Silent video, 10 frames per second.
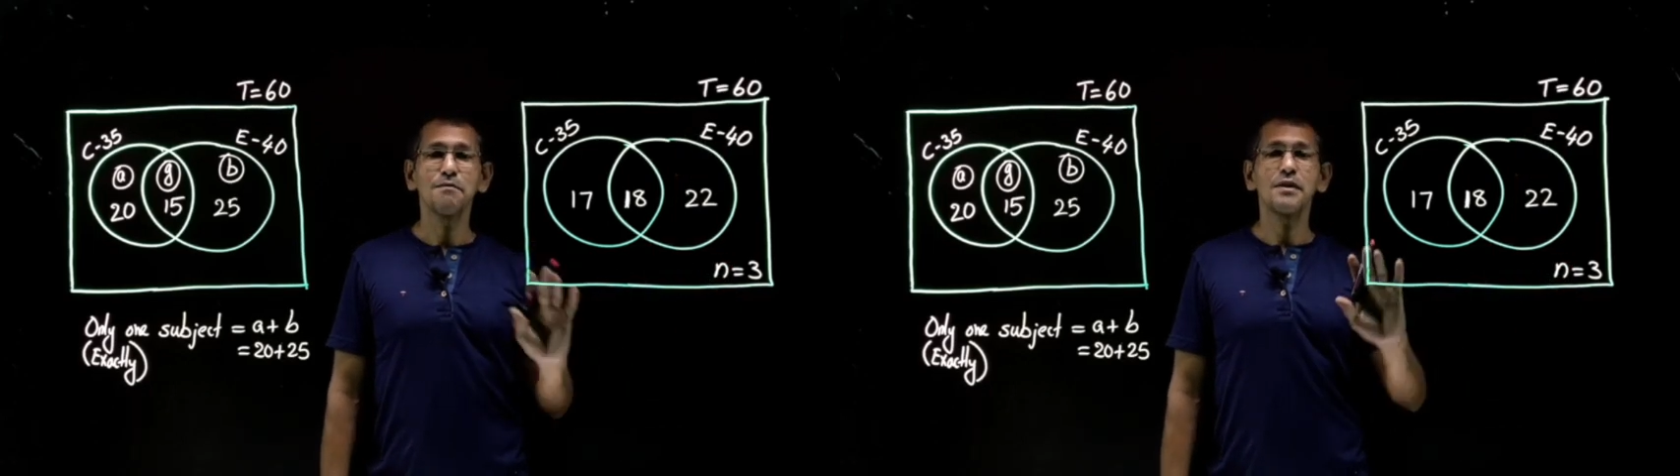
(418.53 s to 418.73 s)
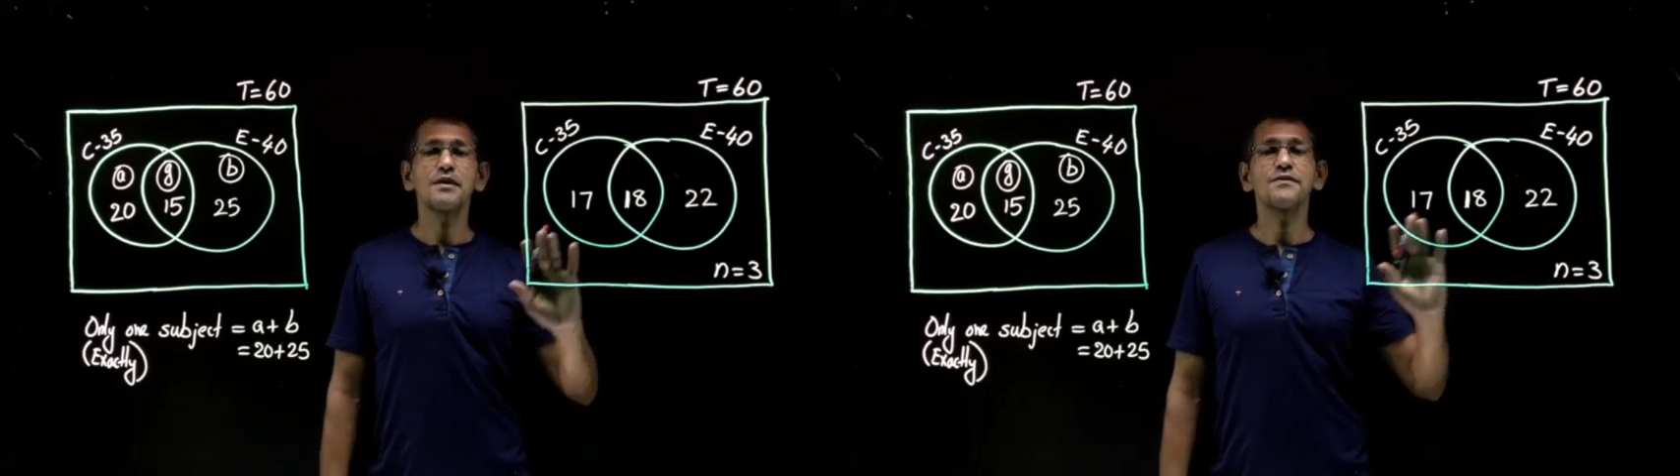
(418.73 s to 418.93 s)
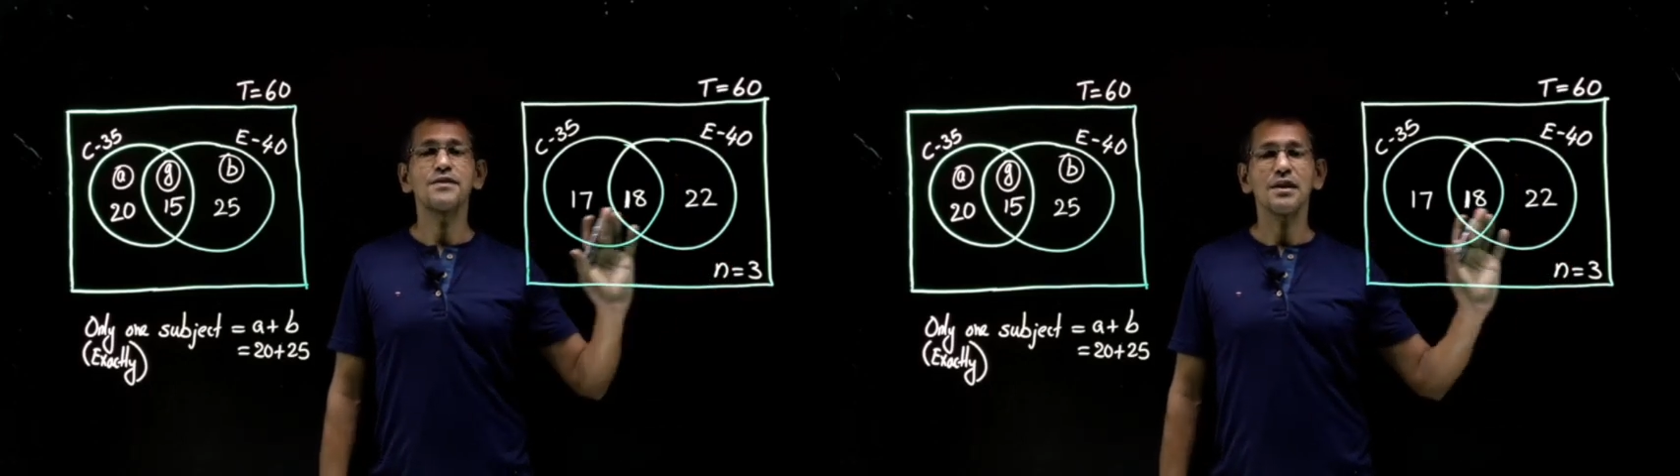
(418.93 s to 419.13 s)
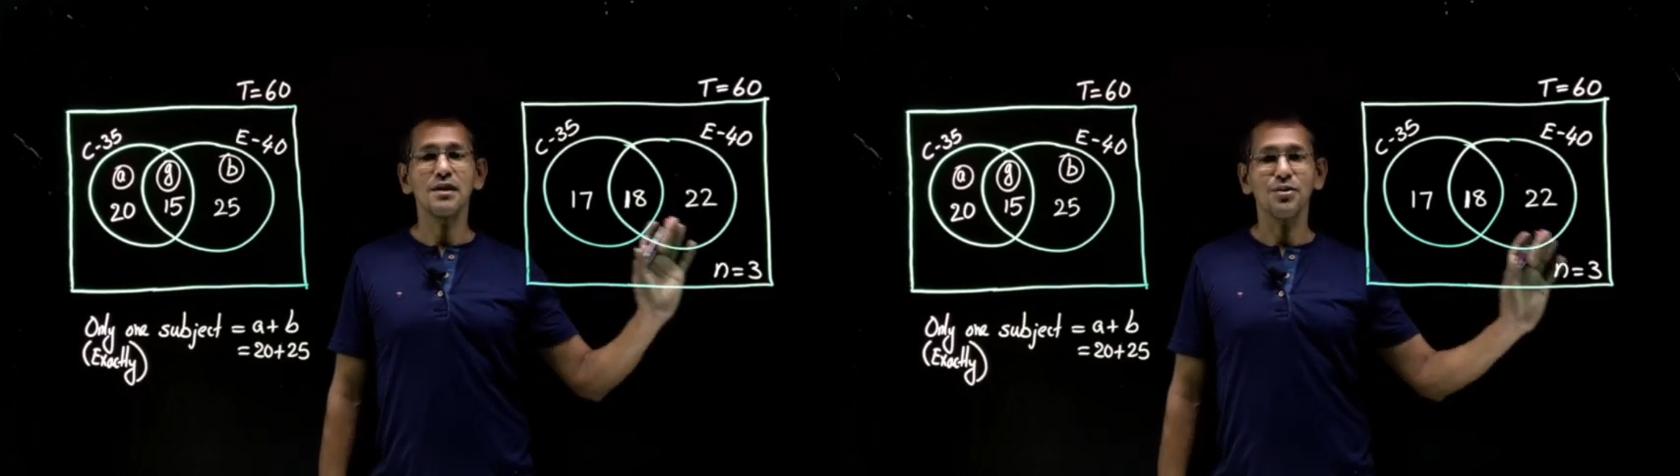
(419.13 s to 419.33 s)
Perfectly